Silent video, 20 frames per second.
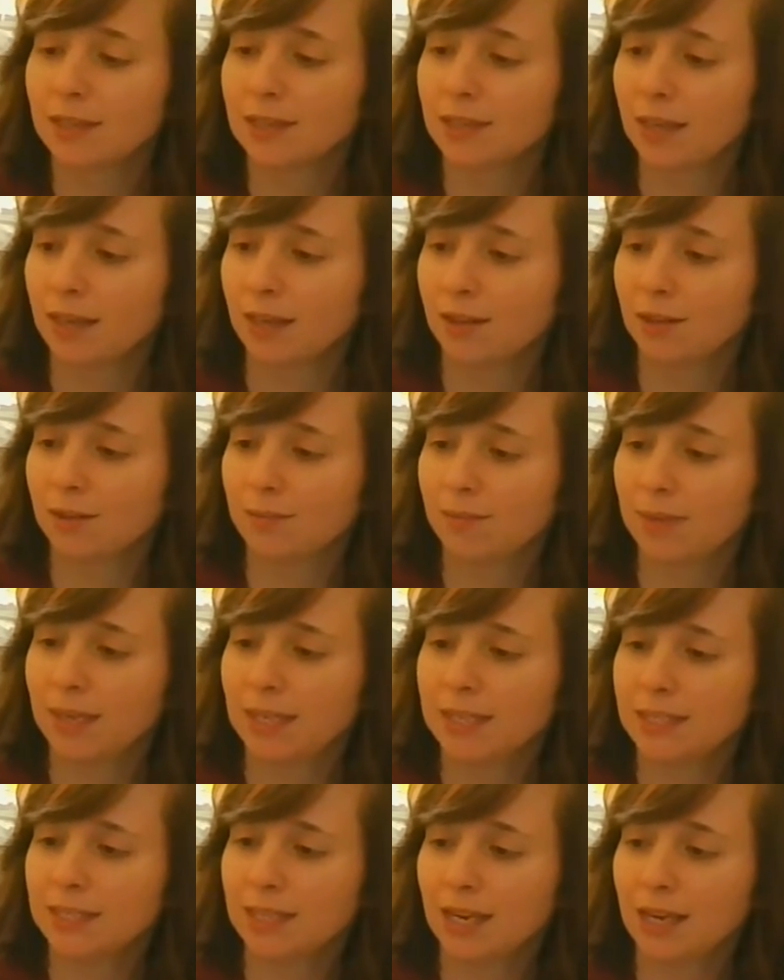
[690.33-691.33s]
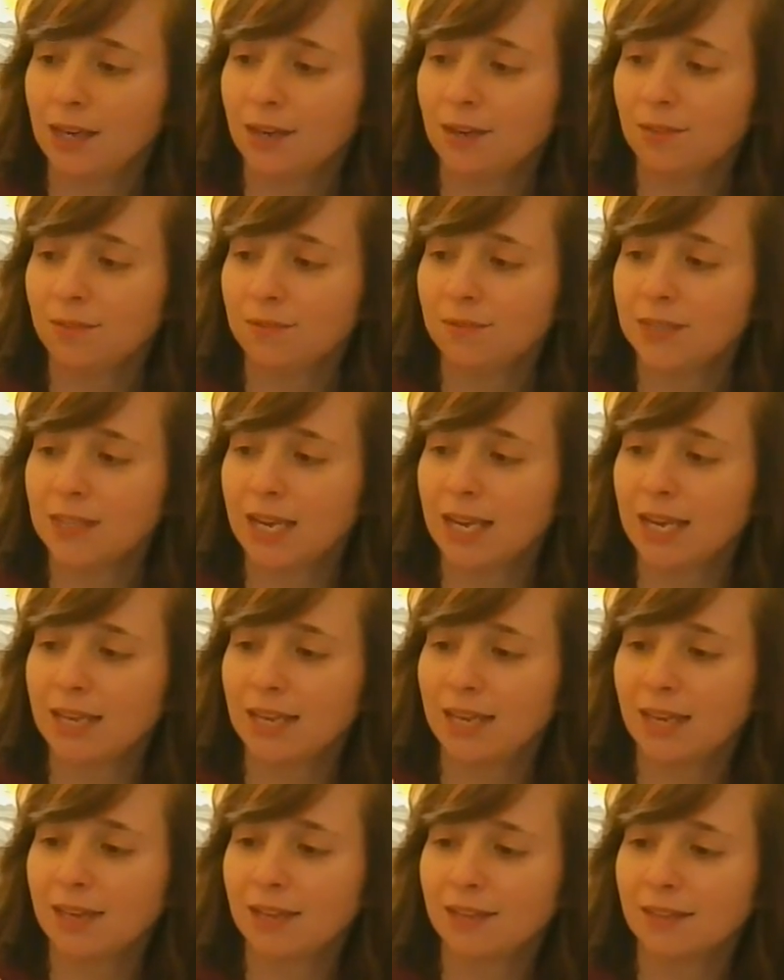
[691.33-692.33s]
It's kind of
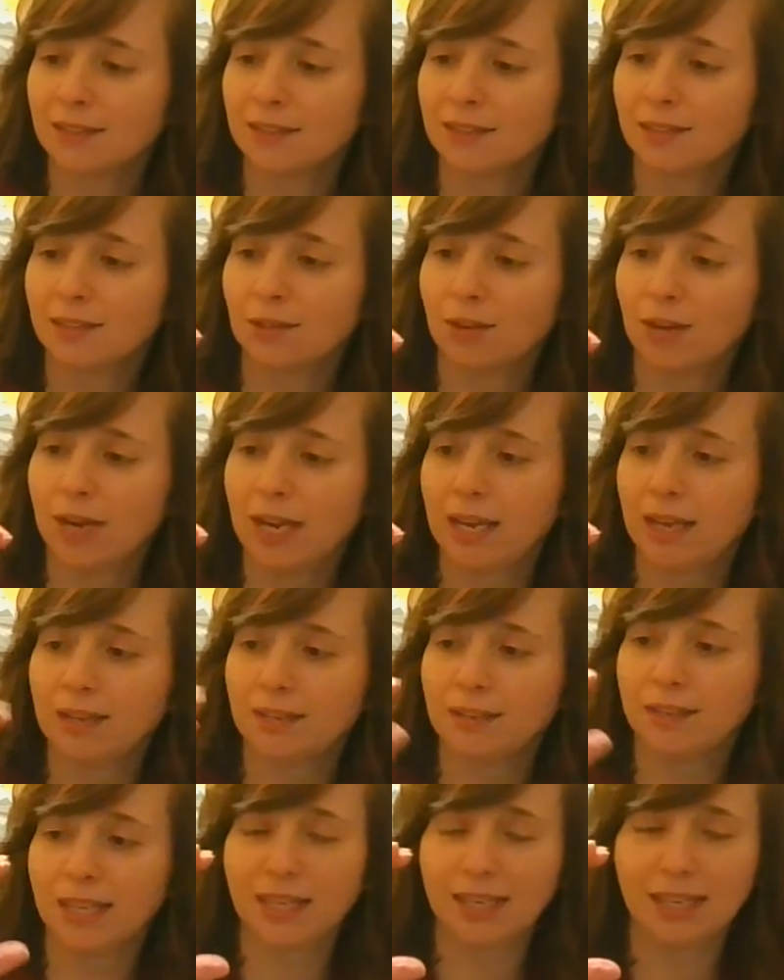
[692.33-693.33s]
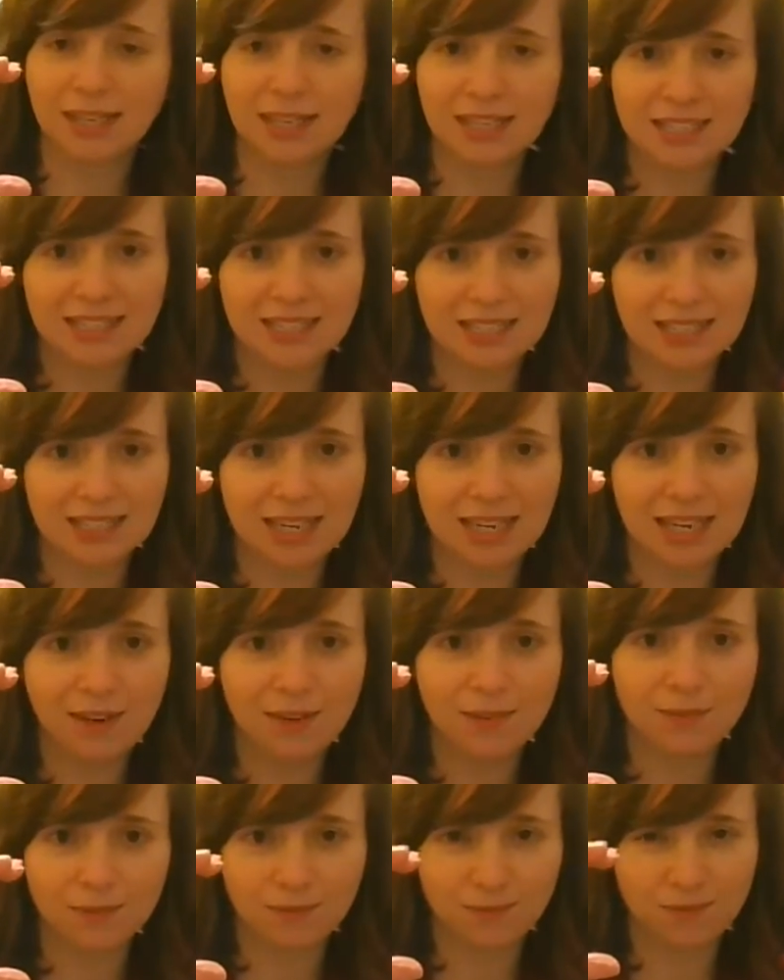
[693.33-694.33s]
taking your hand like in a C
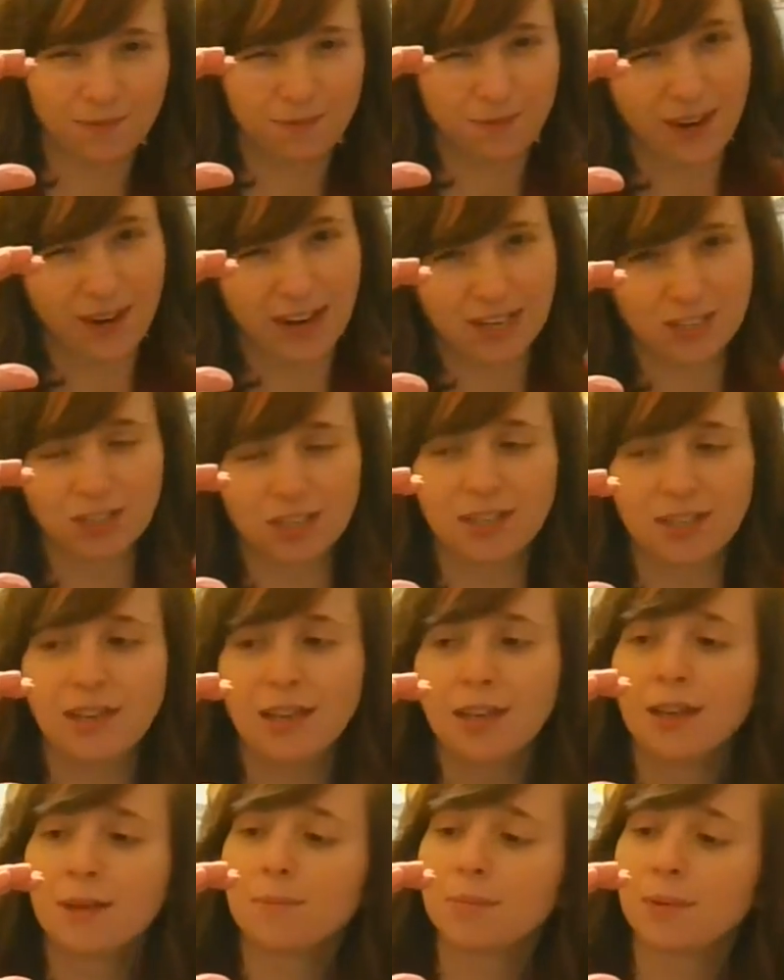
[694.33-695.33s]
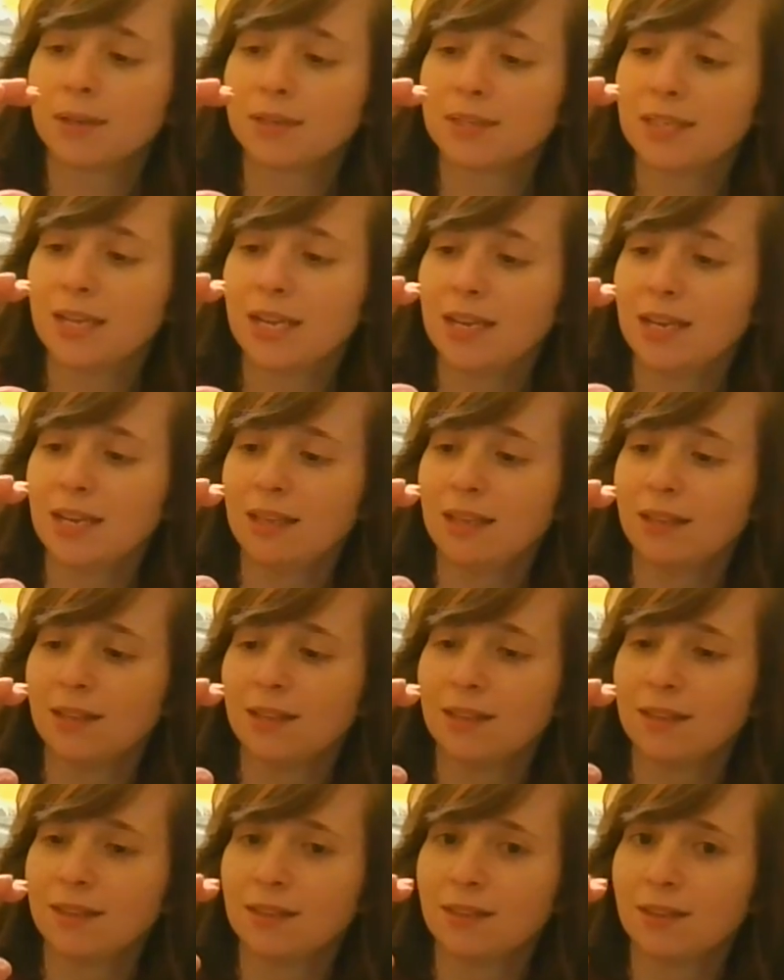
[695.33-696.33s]
fashion, but taking
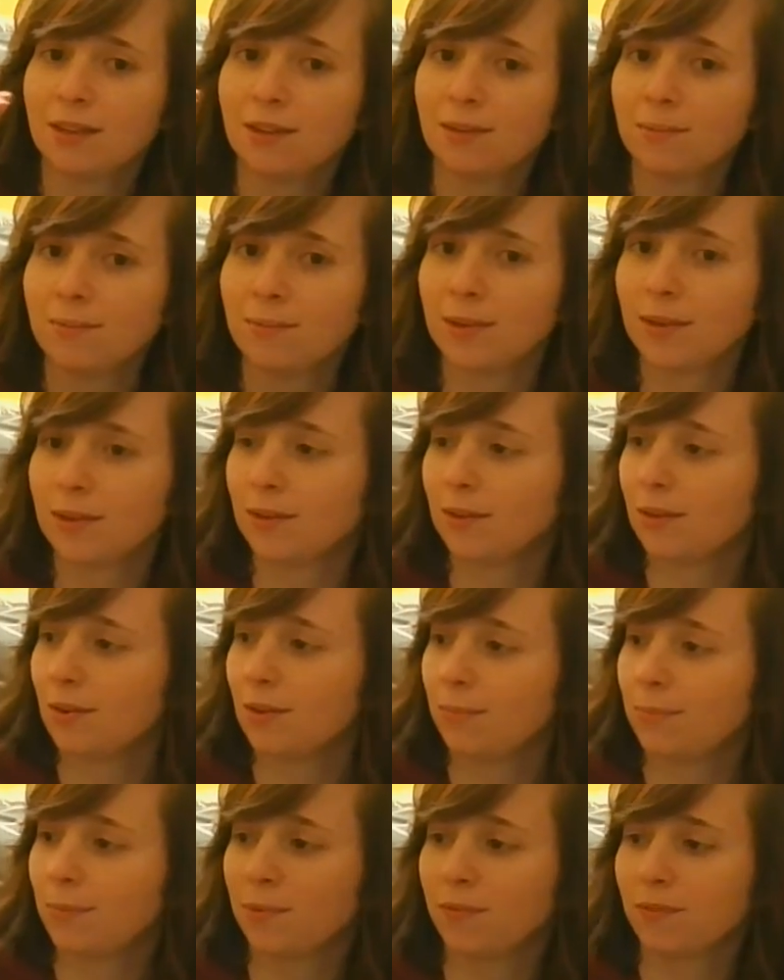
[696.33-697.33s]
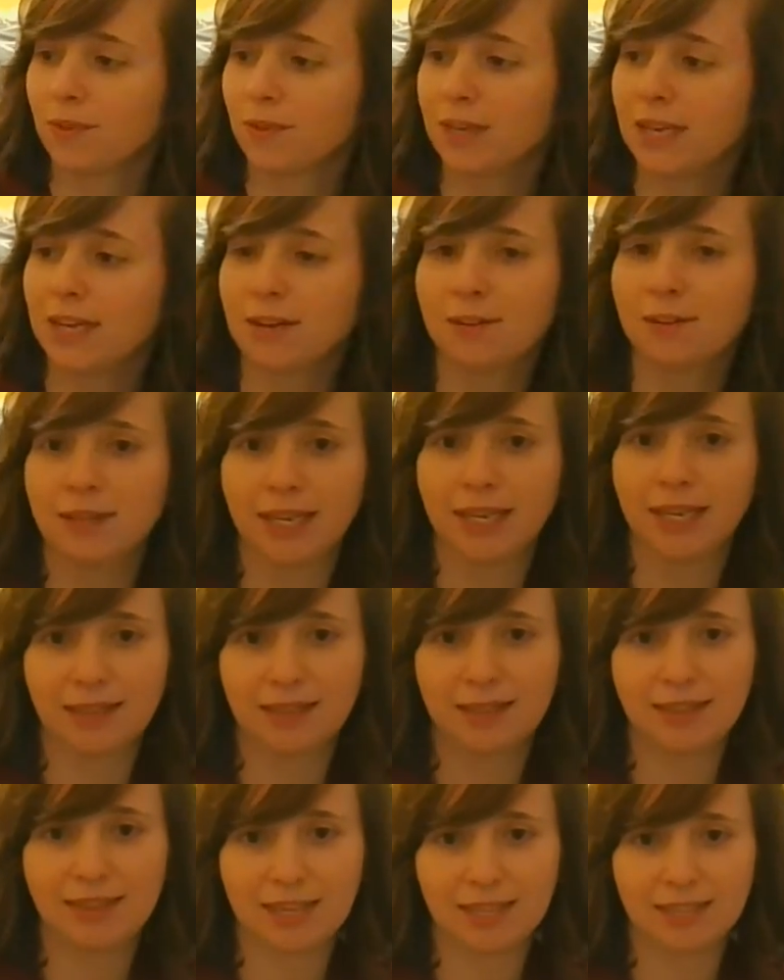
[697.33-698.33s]
the thumb up over here like
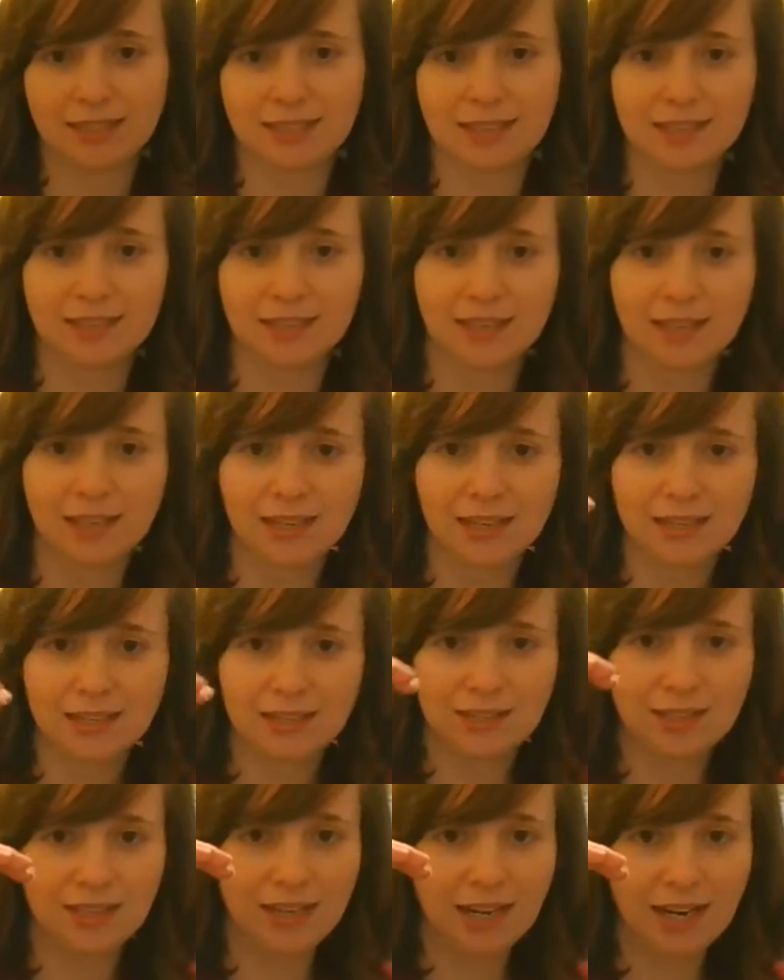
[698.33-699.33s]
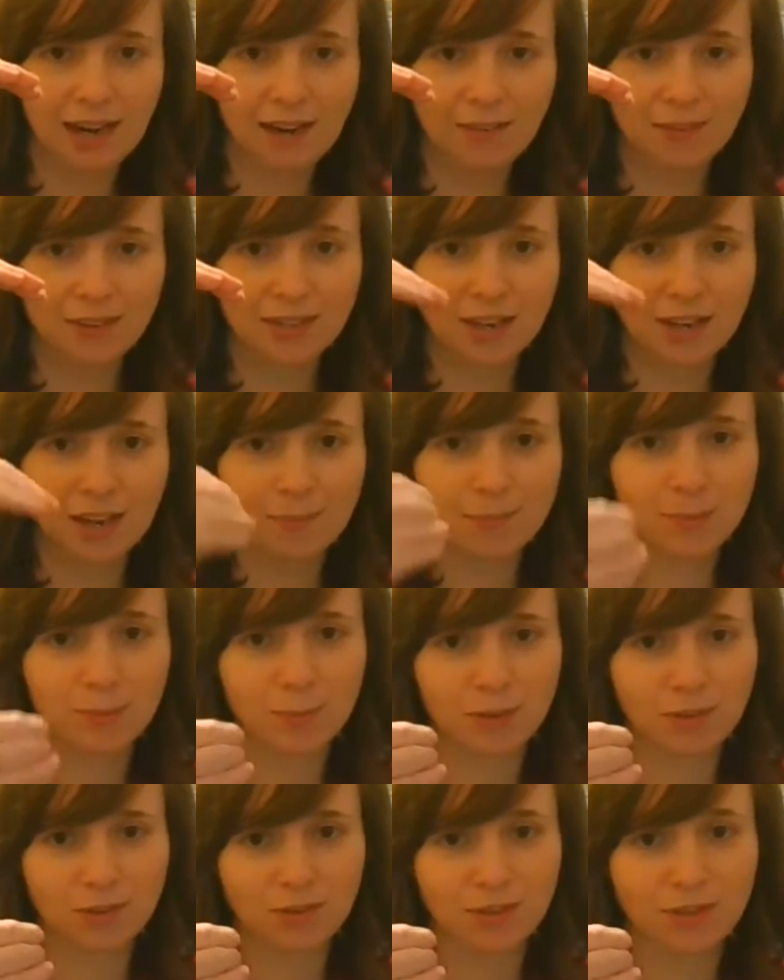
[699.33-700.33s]
this. So you kind of have it cupped,
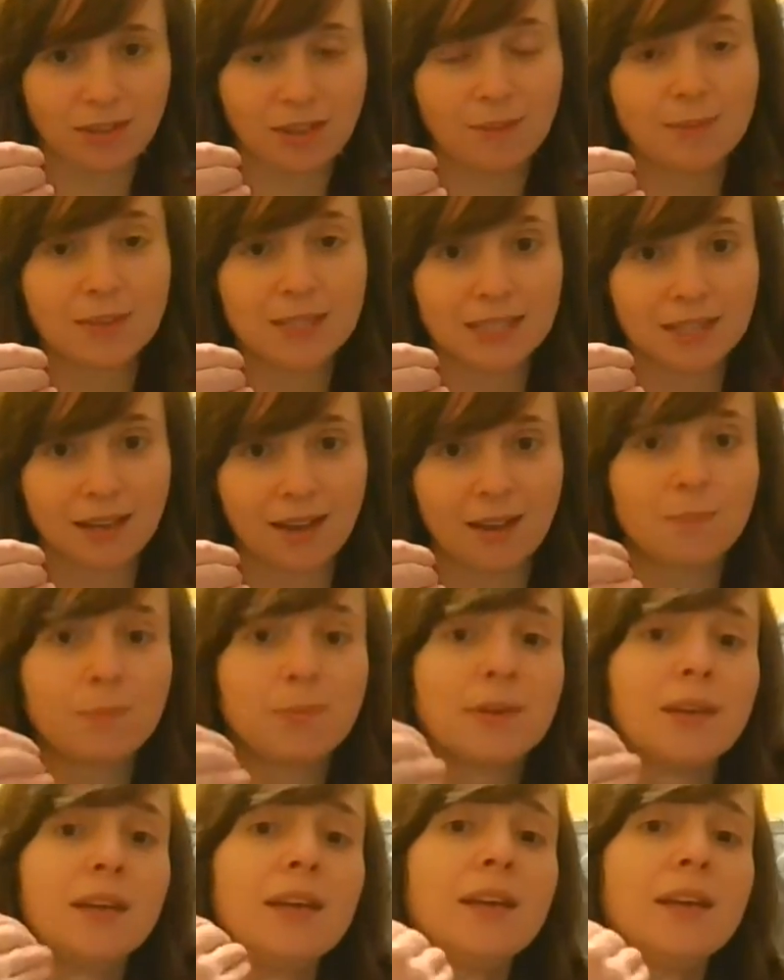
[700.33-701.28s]
but your thumb is up.